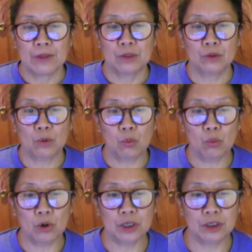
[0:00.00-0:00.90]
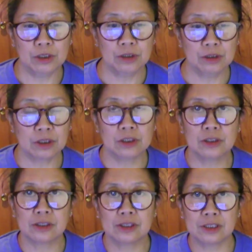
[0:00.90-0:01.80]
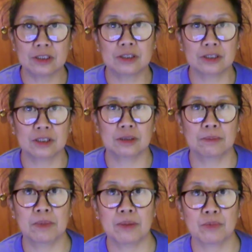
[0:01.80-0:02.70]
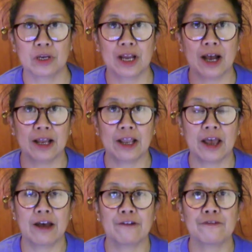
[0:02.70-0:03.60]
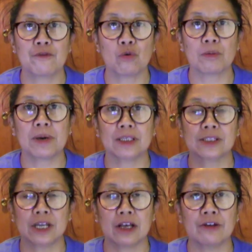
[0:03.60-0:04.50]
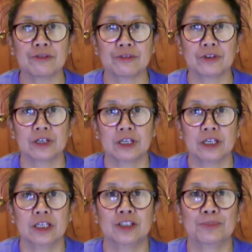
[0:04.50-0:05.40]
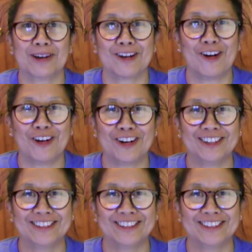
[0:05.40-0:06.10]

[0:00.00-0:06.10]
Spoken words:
The one consistent memory I have for myself is my car.